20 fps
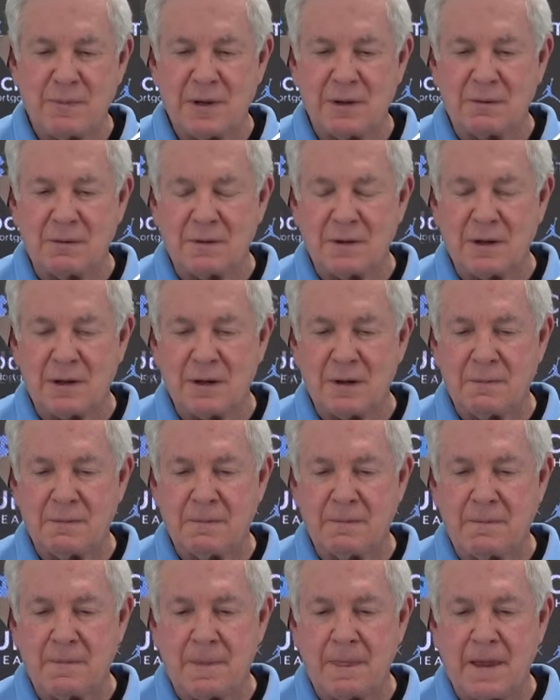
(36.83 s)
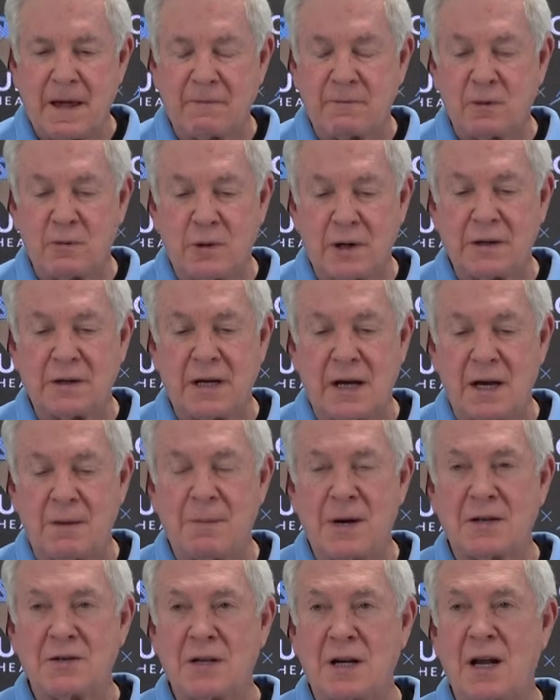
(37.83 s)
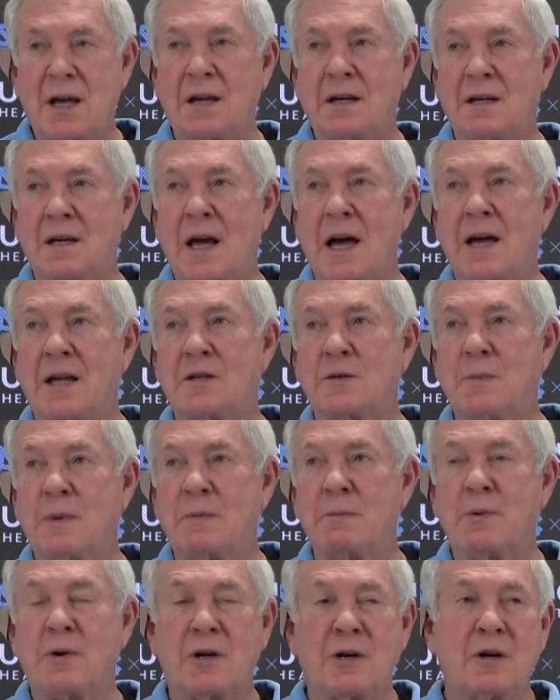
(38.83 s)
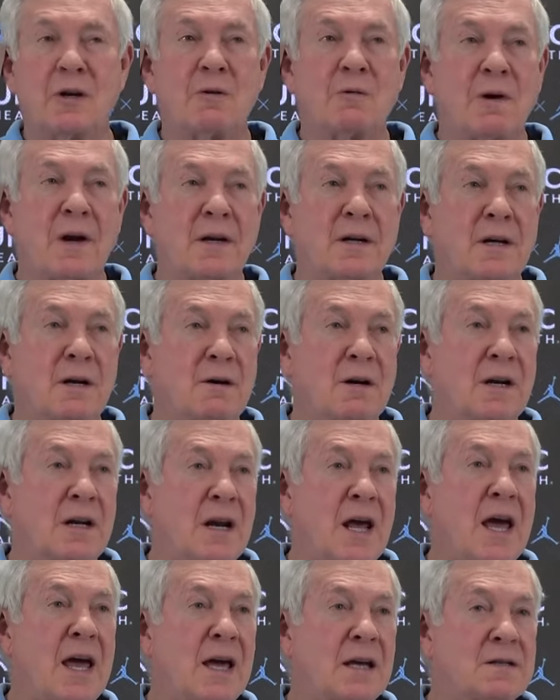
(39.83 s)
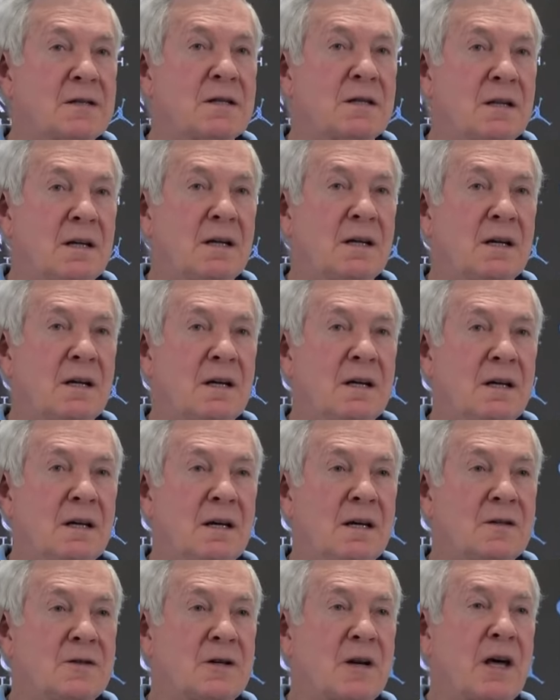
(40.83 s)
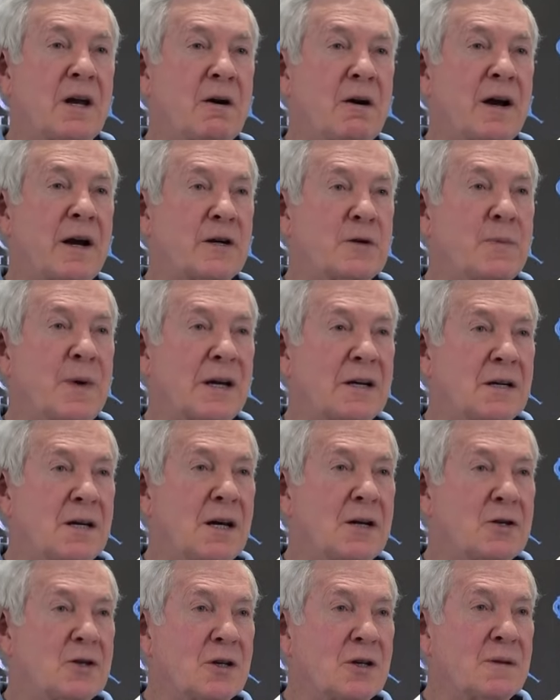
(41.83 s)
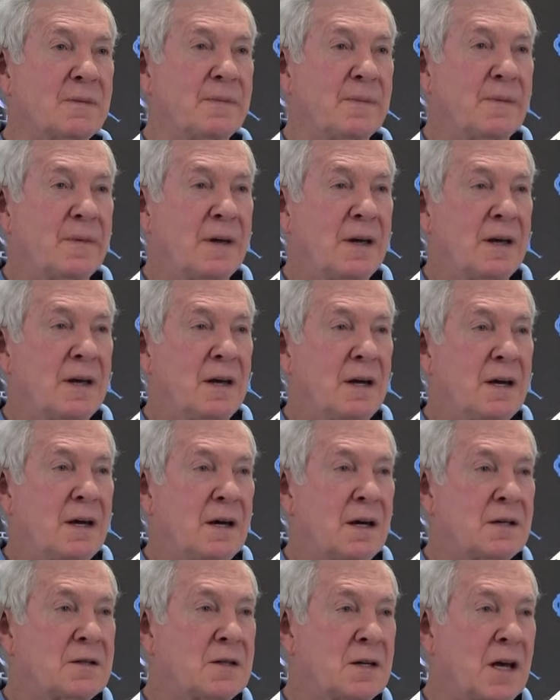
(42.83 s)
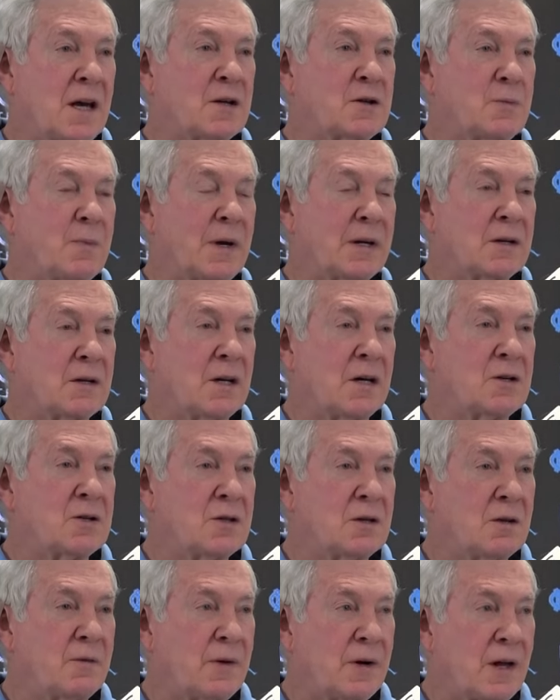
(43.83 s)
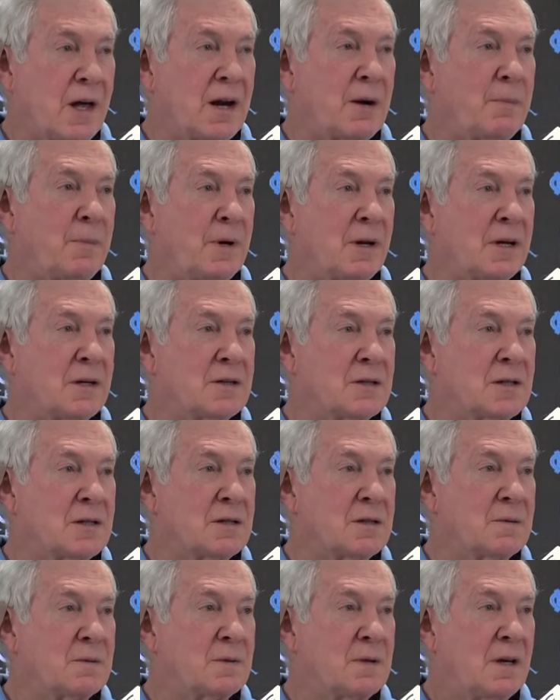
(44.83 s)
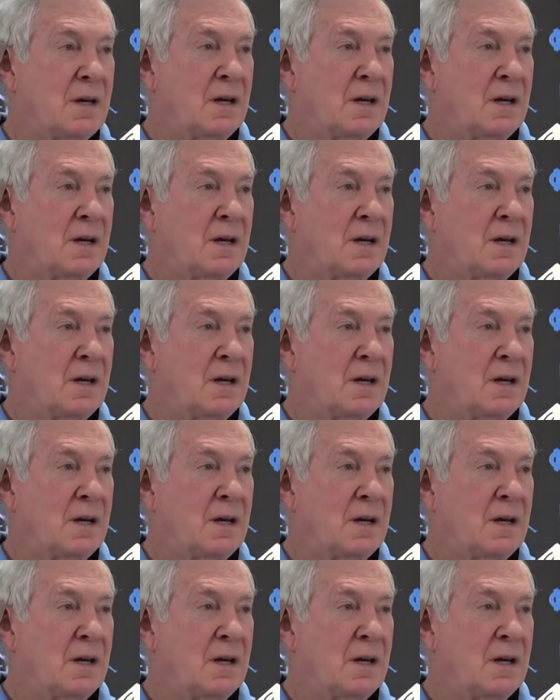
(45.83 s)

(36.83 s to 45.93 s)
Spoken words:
But after one game, I said 8-9's been pretty good around here, and it has. It's not our expectation. It's the expectation of a lot of places.